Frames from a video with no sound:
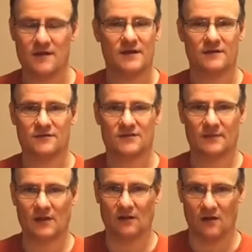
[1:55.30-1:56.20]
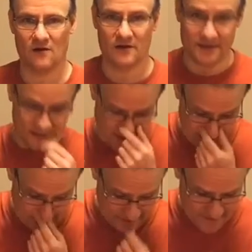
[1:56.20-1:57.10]
just something long and
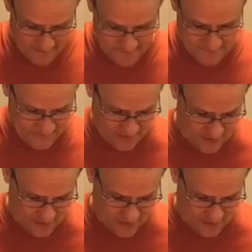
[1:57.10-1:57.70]
skinny that